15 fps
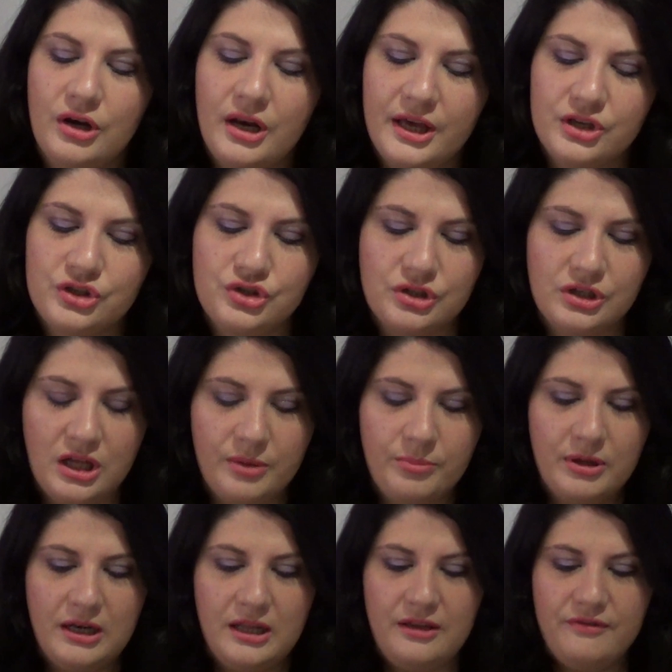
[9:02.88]
collection, I
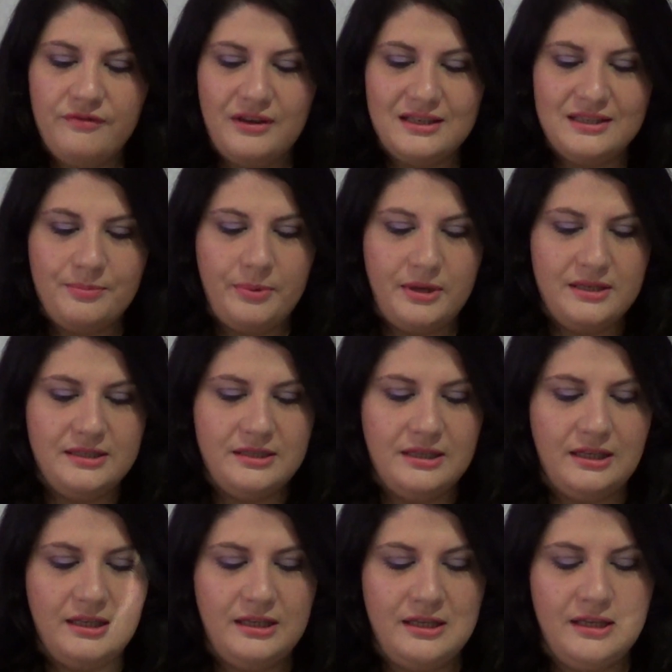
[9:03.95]
believe,
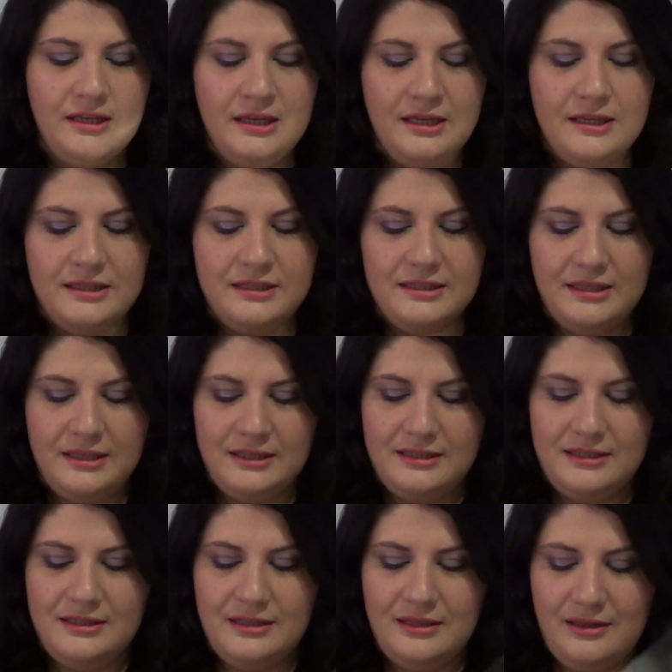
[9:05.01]
especially
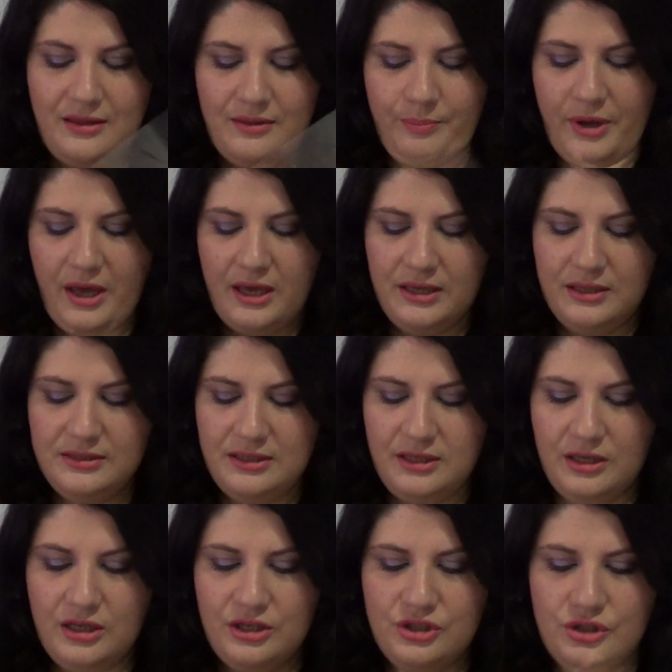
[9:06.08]
since the
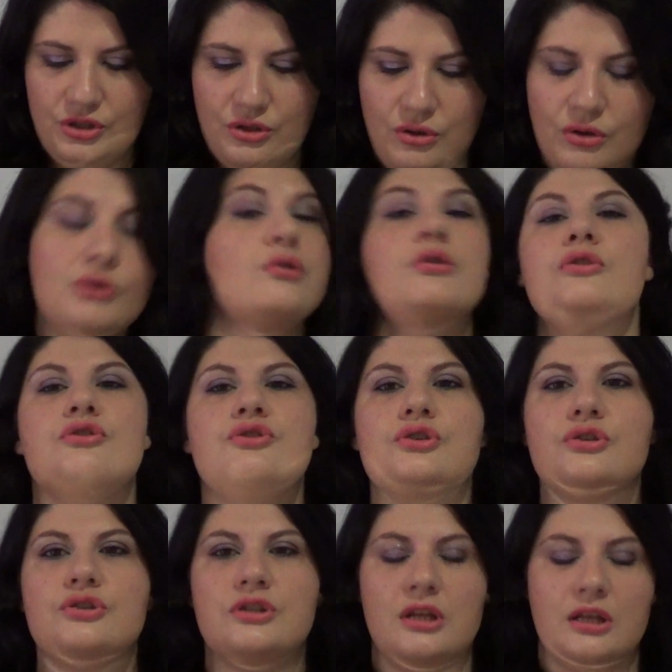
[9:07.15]
packaging is so
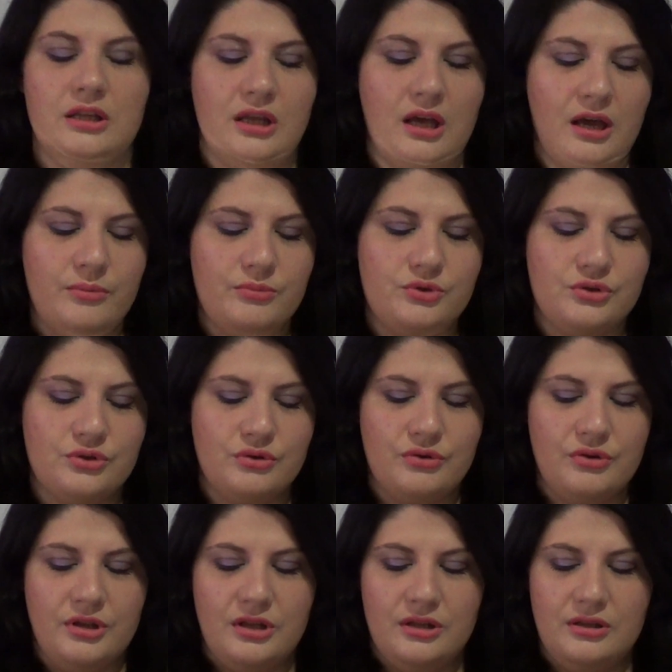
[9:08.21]
gorgeous that I'm
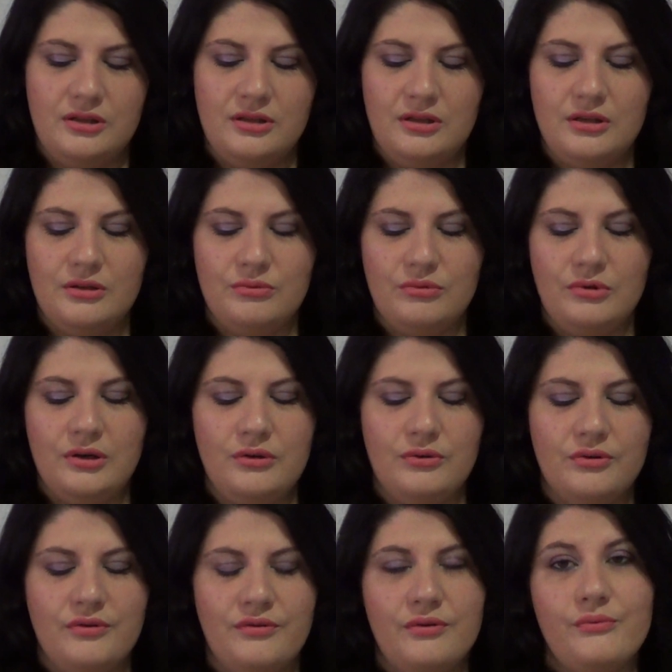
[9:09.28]
sure that it will
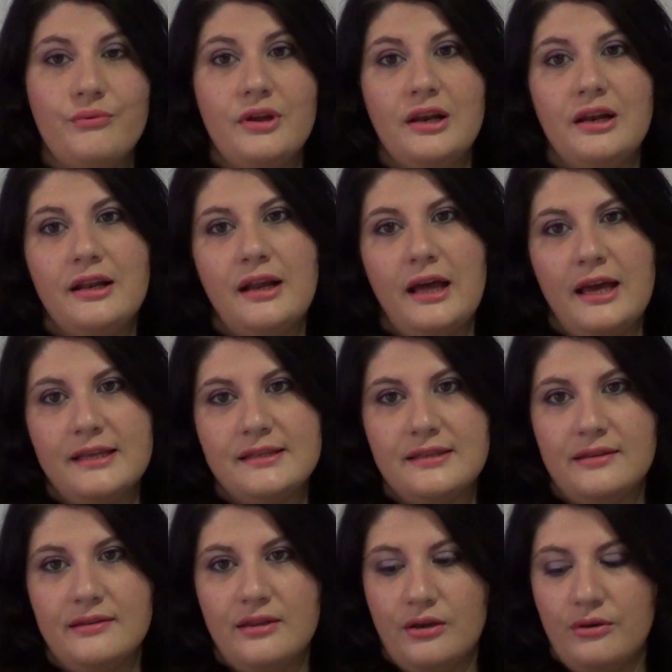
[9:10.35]
look really nice
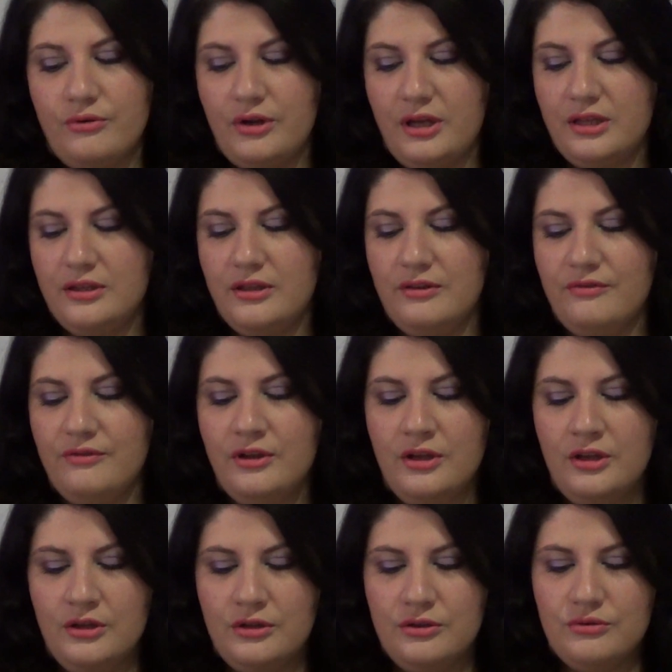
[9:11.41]
and decorative
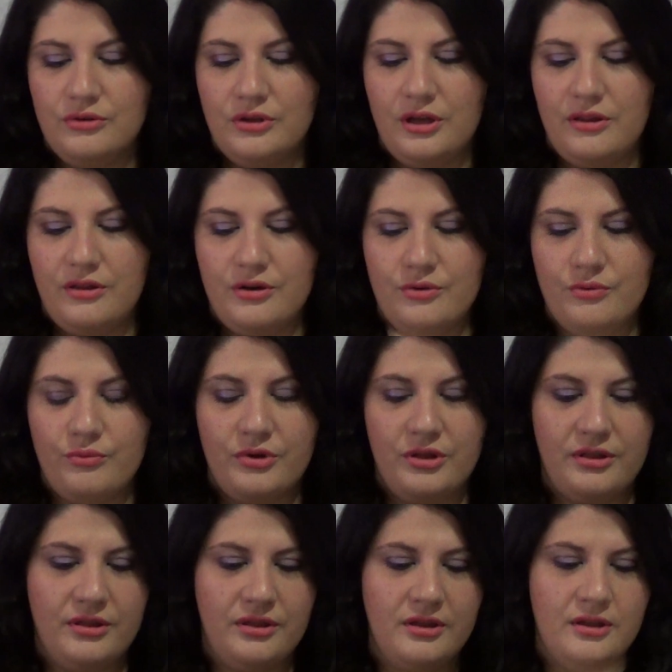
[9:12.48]
together
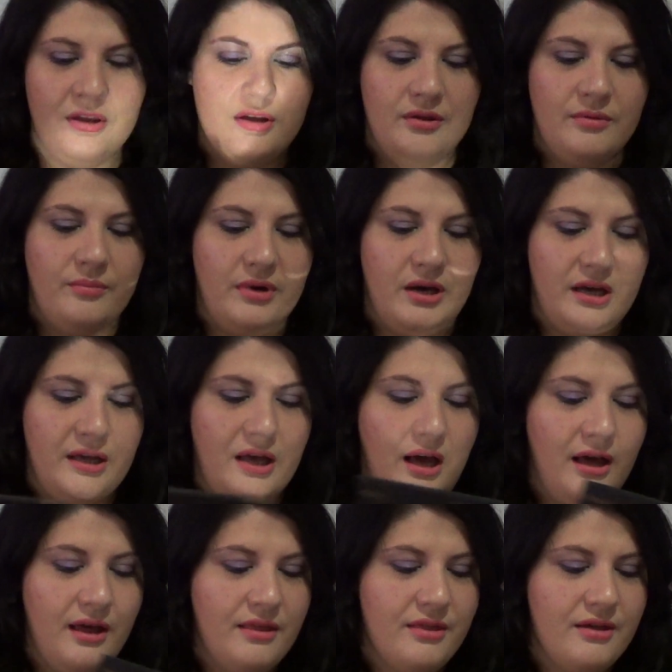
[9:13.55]
with my
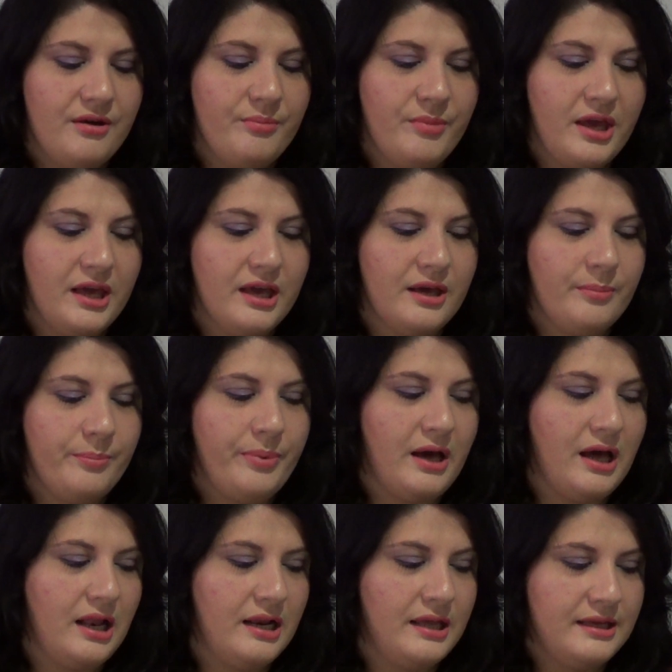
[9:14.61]
other makeup
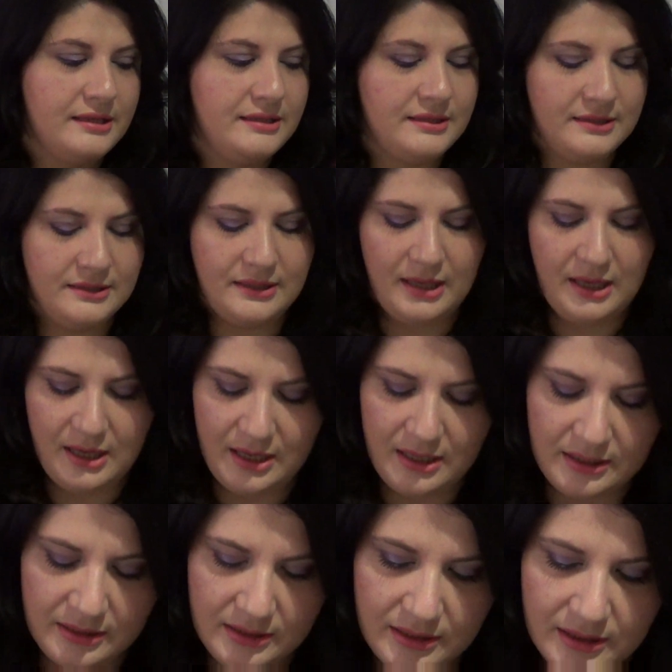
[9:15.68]
palettes.
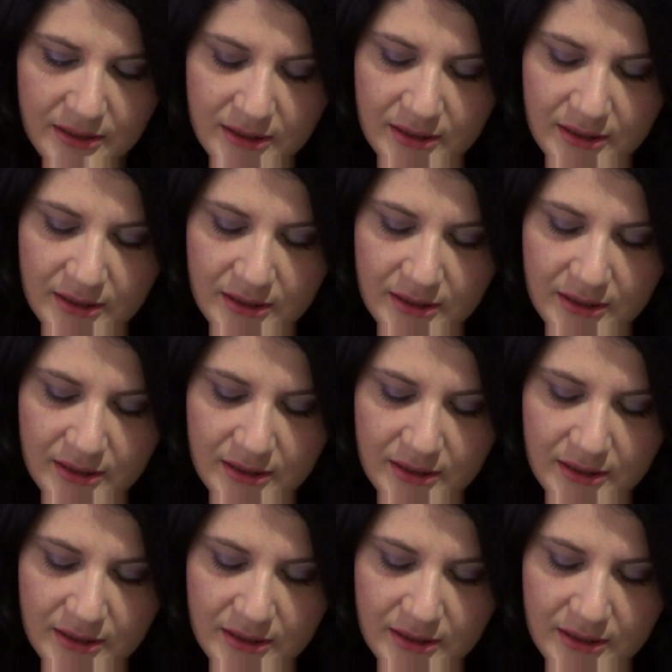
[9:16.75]
And